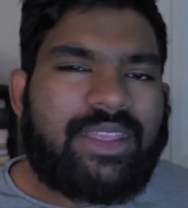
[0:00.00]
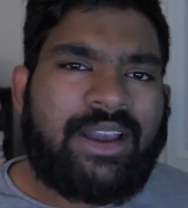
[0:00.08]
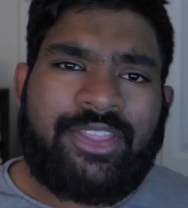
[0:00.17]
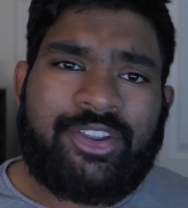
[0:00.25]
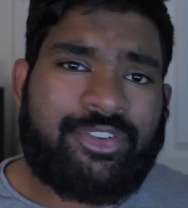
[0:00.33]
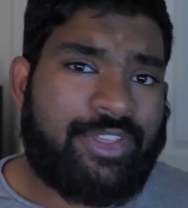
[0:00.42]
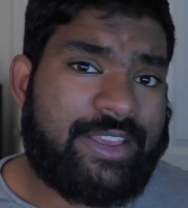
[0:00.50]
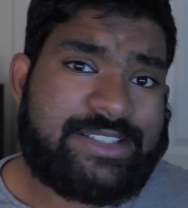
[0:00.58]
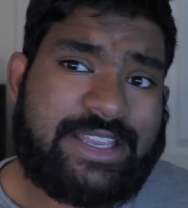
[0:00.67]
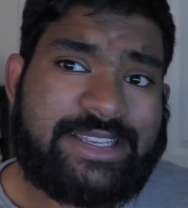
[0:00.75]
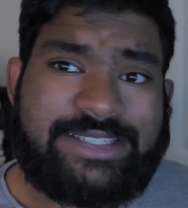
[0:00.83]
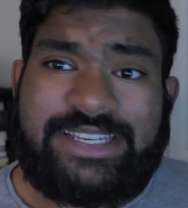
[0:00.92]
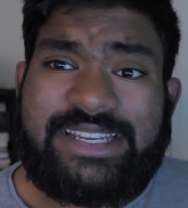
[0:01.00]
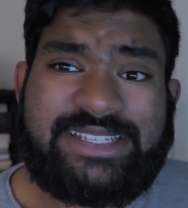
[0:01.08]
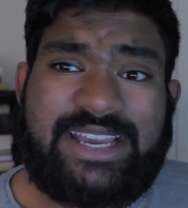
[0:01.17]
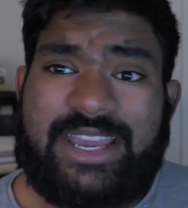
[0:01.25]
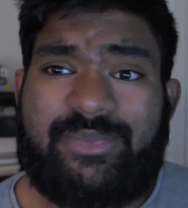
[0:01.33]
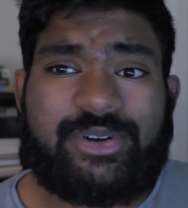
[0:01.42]
Other things like tea
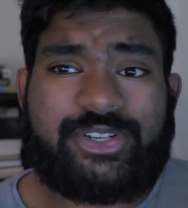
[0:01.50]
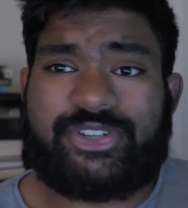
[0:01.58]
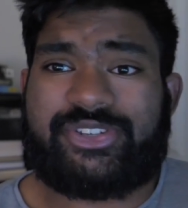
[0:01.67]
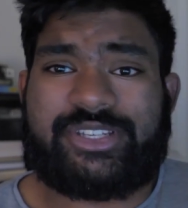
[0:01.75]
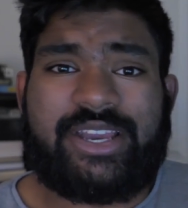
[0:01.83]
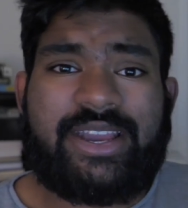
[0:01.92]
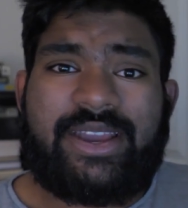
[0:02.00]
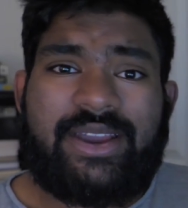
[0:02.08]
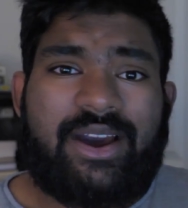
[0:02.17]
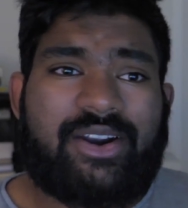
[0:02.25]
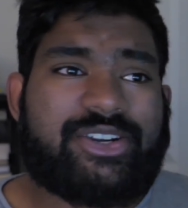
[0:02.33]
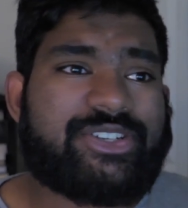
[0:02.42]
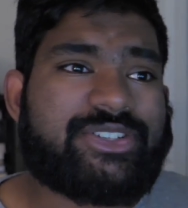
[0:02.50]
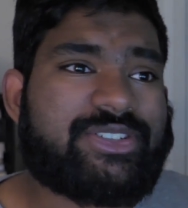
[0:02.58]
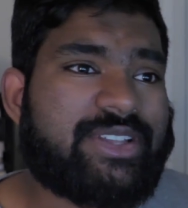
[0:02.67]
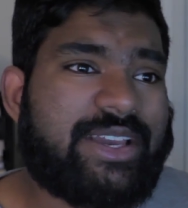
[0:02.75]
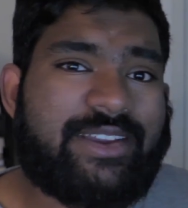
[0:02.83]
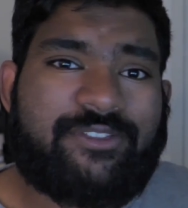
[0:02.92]
time are just
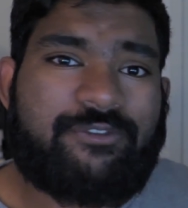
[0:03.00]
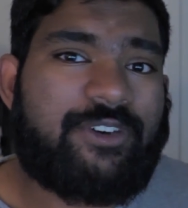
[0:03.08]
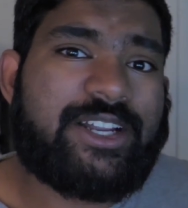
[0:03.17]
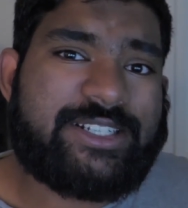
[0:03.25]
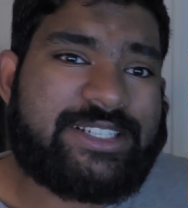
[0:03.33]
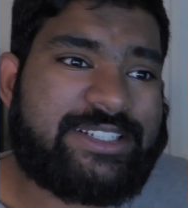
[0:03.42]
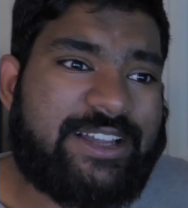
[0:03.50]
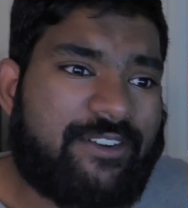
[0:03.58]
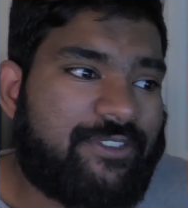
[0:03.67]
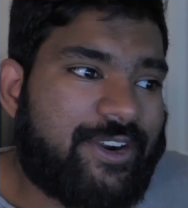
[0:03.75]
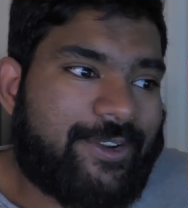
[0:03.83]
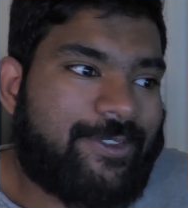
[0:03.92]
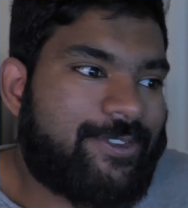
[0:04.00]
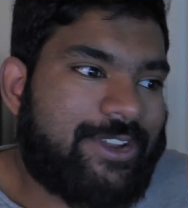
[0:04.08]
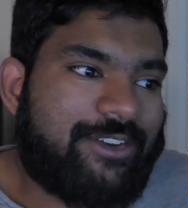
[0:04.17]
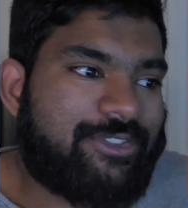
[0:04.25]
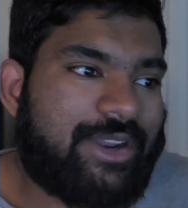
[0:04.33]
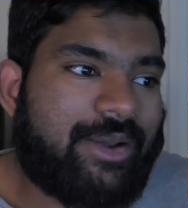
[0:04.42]
like fun stuff, are
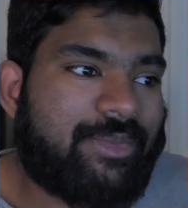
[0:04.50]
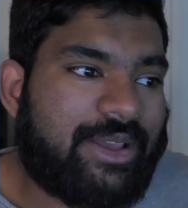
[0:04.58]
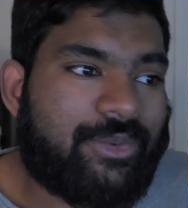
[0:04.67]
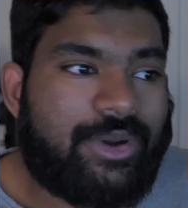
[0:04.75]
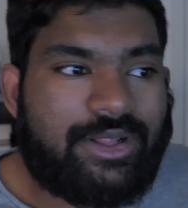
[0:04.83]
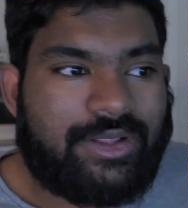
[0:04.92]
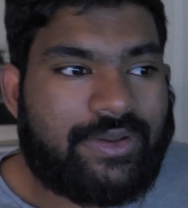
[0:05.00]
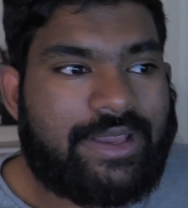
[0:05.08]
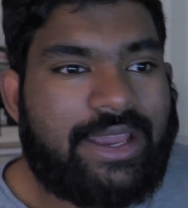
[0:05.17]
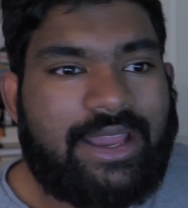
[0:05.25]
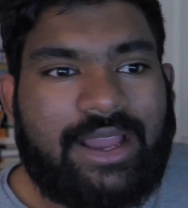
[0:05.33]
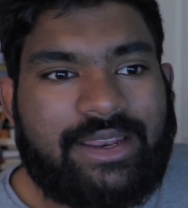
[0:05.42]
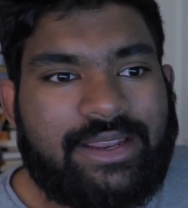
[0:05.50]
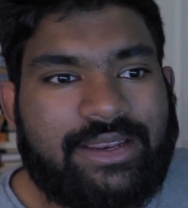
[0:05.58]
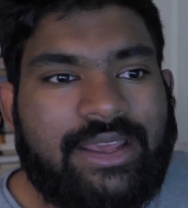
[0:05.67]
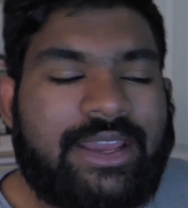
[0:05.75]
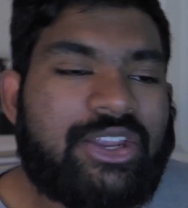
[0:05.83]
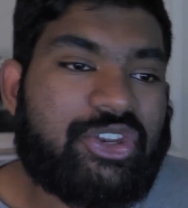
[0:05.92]
stuff that I'm like, well, okay, I
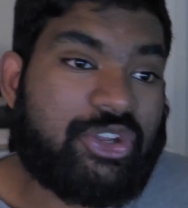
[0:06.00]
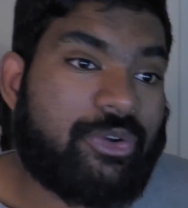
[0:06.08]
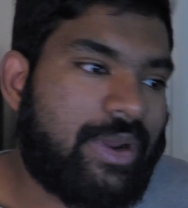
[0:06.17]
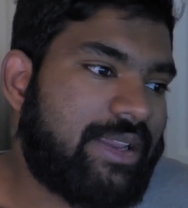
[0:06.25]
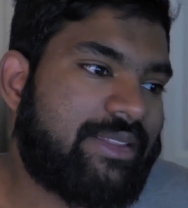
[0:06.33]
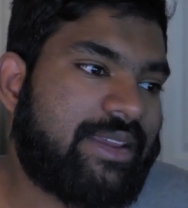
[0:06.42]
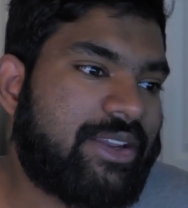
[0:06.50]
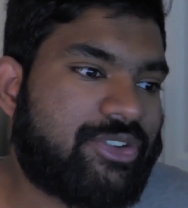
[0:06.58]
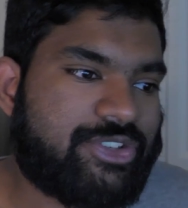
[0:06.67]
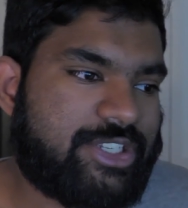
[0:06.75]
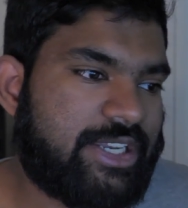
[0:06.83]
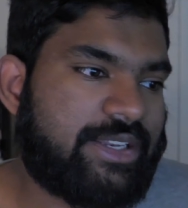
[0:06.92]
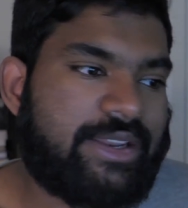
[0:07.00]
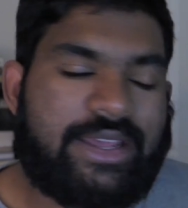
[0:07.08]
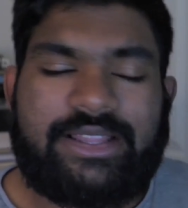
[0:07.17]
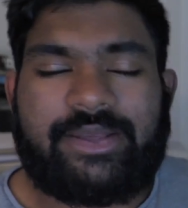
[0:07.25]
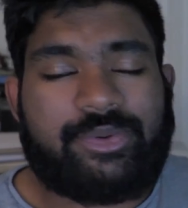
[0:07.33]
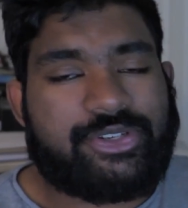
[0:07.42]
didn't do anything interesting
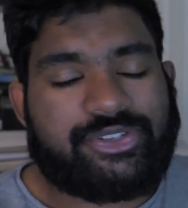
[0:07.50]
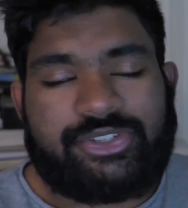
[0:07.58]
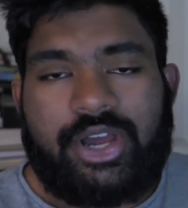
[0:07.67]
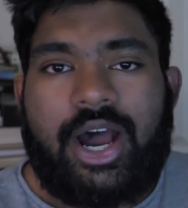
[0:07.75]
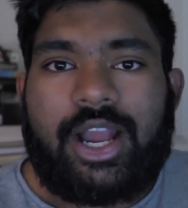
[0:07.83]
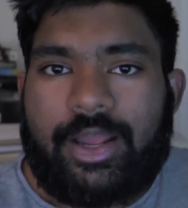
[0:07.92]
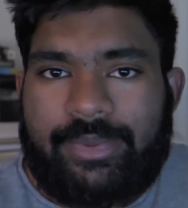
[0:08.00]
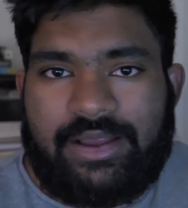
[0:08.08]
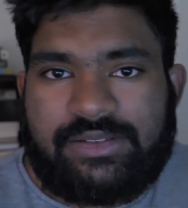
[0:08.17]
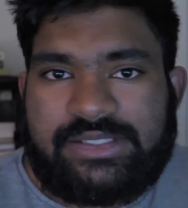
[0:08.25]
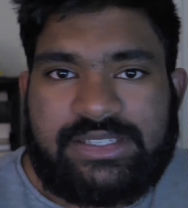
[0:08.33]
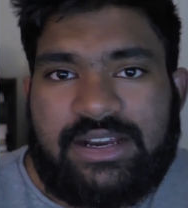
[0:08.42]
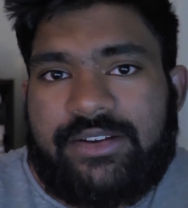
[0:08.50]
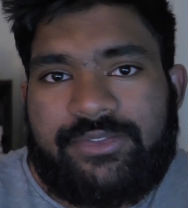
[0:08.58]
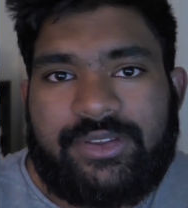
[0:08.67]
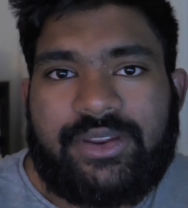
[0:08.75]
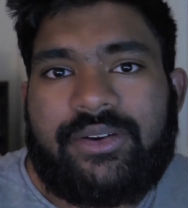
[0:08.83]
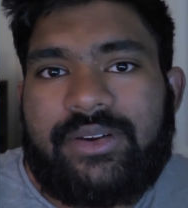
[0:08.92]
today, let me just talk about
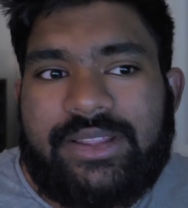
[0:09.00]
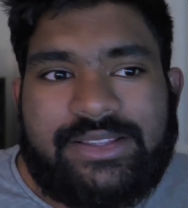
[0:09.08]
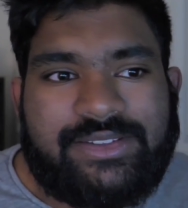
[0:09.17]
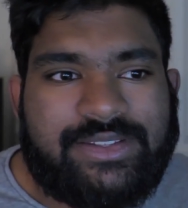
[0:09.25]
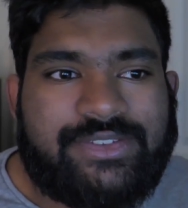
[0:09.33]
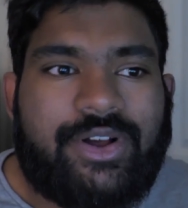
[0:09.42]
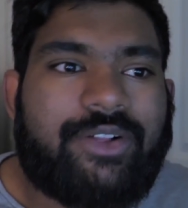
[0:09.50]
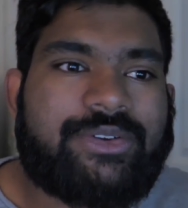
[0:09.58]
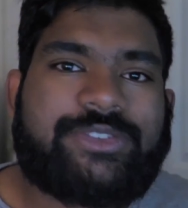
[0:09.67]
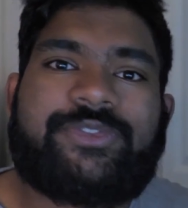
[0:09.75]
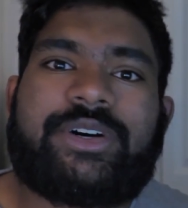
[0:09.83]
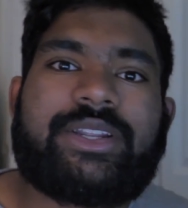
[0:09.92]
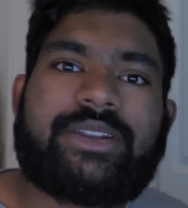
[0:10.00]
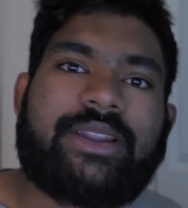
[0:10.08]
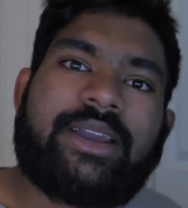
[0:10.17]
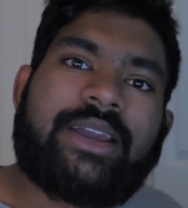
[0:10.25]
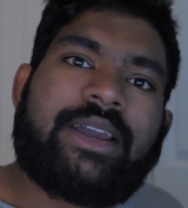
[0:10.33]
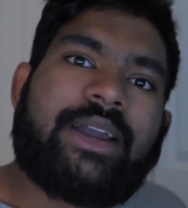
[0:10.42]
stuff, you know. It's always fun
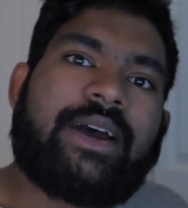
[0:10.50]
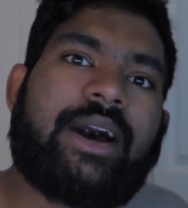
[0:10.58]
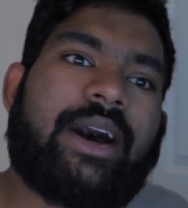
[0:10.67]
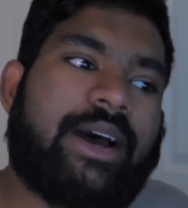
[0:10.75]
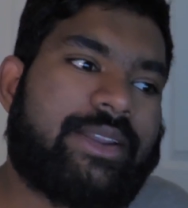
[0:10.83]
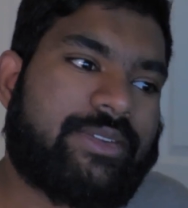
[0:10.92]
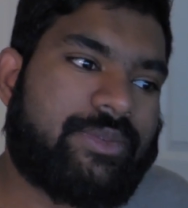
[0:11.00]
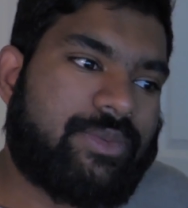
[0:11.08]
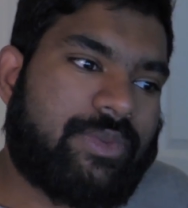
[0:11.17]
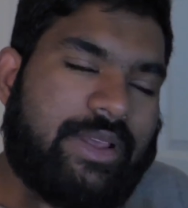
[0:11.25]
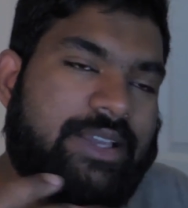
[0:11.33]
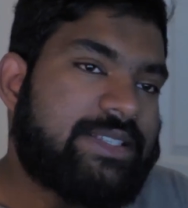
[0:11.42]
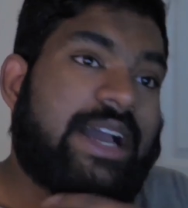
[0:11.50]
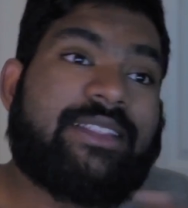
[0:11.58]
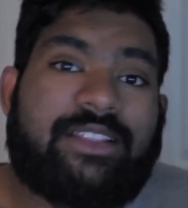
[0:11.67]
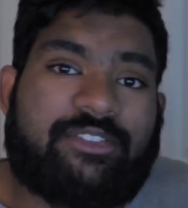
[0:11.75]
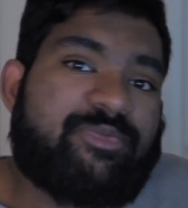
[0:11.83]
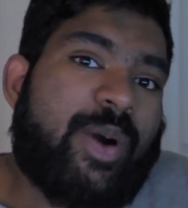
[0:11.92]
because I
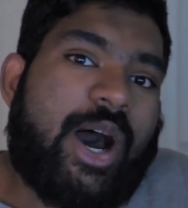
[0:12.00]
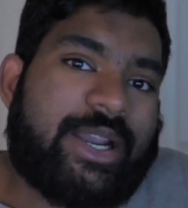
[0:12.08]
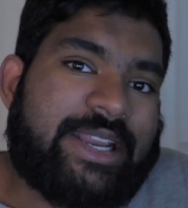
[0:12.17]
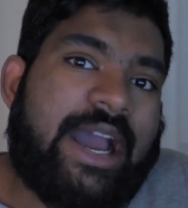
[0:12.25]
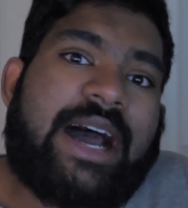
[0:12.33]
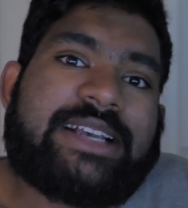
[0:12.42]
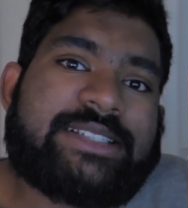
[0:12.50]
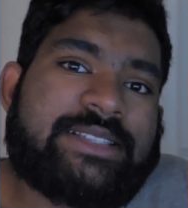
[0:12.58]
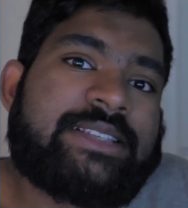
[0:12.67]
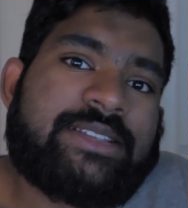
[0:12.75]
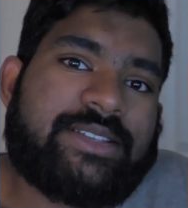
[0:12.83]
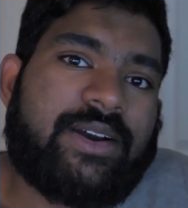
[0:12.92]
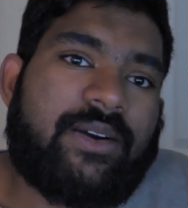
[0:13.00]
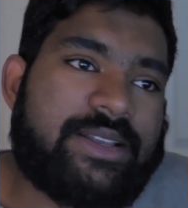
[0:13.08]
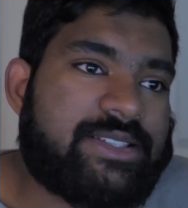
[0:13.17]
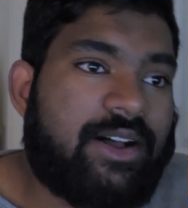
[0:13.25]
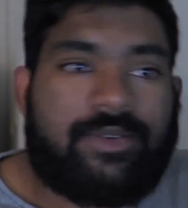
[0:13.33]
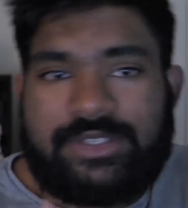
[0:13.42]
love podcasts, so
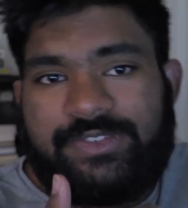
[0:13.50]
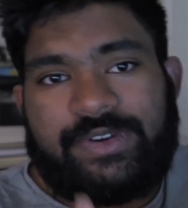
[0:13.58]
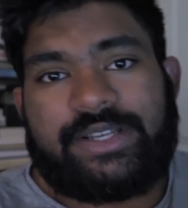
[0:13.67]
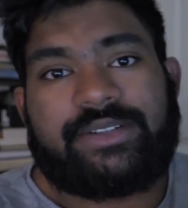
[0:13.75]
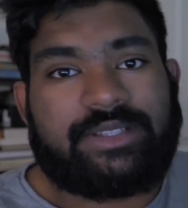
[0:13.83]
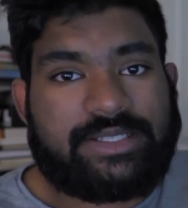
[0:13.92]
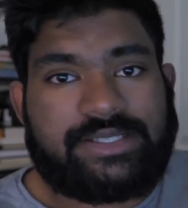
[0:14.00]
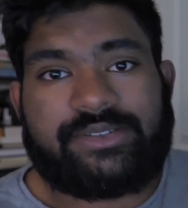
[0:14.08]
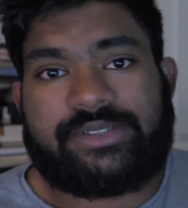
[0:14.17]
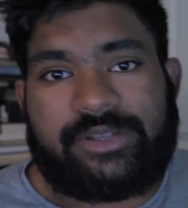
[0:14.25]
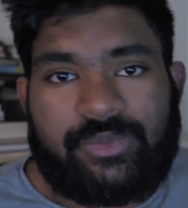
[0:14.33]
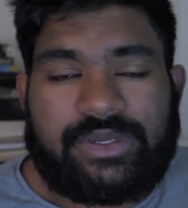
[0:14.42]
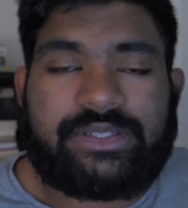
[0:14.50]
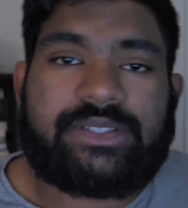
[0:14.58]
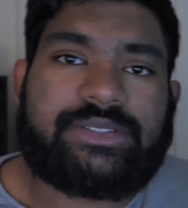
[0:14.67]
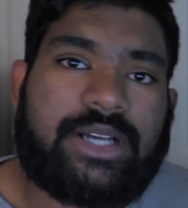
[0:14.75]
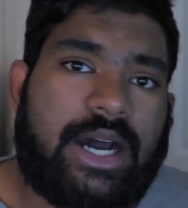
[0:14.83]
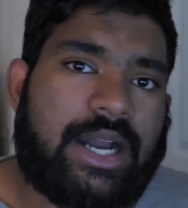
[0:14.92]
it's always fun to listen to someone
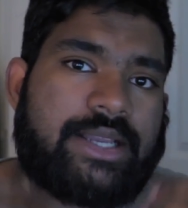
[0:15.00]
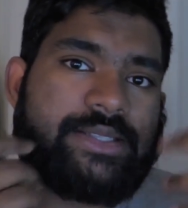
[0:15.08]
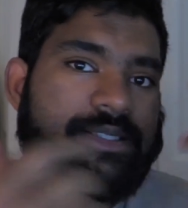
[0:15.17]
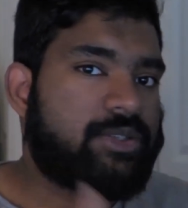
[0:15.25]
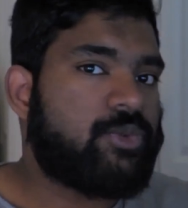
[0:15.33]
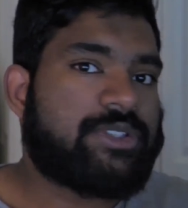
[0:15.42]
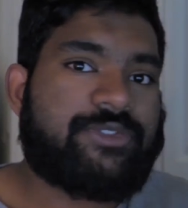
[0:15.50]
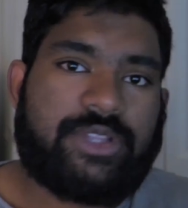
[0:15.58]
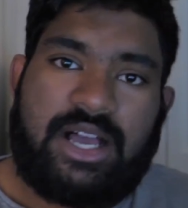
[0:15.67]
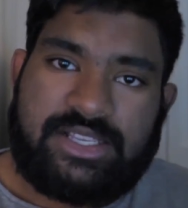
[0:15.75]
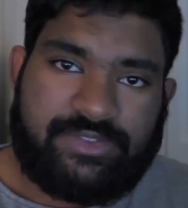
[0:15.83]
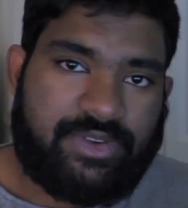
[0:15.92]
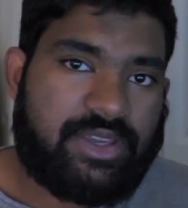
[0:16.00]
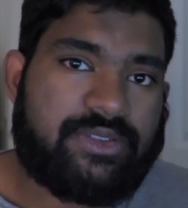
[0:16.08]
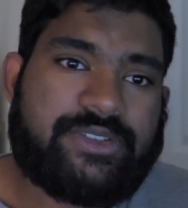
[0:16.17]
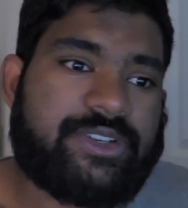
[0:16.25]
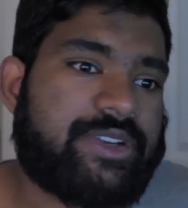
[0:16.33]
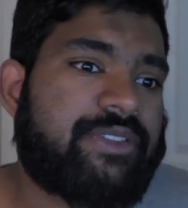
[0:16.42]
talk and someone's philosophy
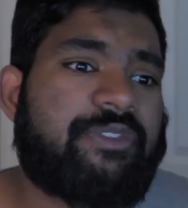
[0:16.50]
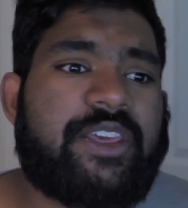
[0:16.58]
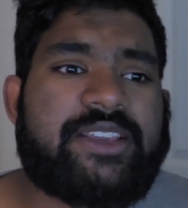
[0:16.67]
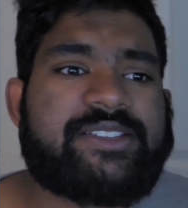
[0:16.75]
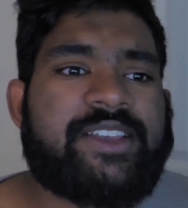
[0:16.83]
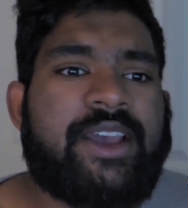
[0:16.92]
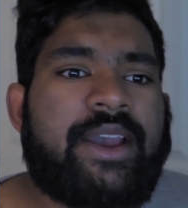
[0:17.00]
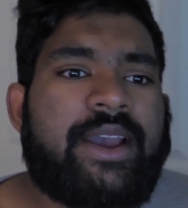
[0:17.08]
on certain things.